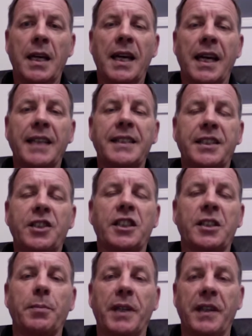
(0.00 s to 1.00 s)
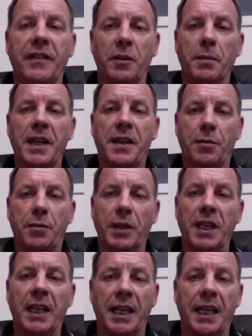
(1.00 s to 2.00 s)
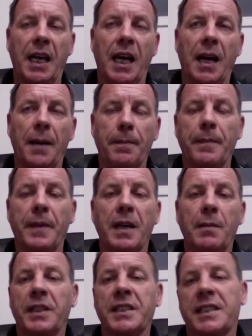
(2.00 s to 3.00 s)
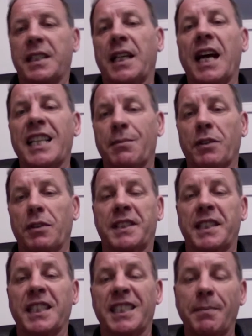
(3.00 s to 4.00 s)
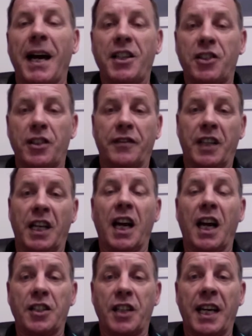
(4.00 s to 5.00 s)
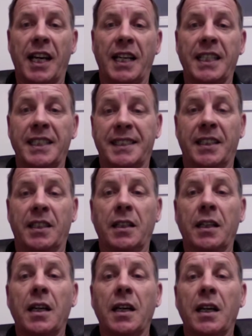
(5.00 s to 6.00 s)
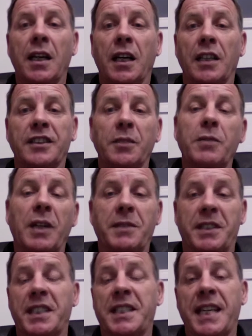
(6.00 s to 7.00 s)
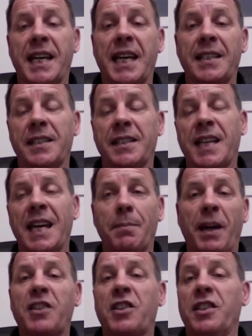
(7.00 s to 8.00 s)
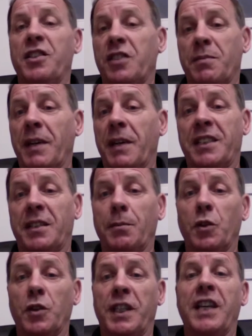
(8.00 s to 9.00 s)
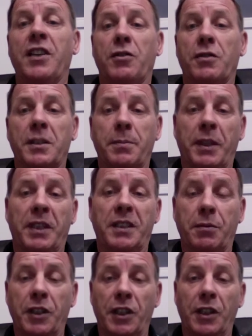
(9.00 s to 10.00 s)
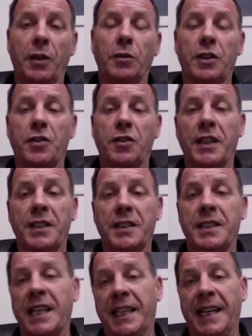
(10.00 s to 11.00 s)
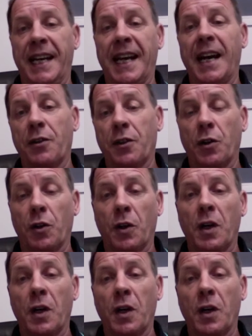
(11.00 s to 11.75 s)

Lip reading: It's just a bit of a myth, really, because the glass will still smash if the large hail hits it. And sometimes the tape actually just makes it more dangerous, because when you go to try to take it out or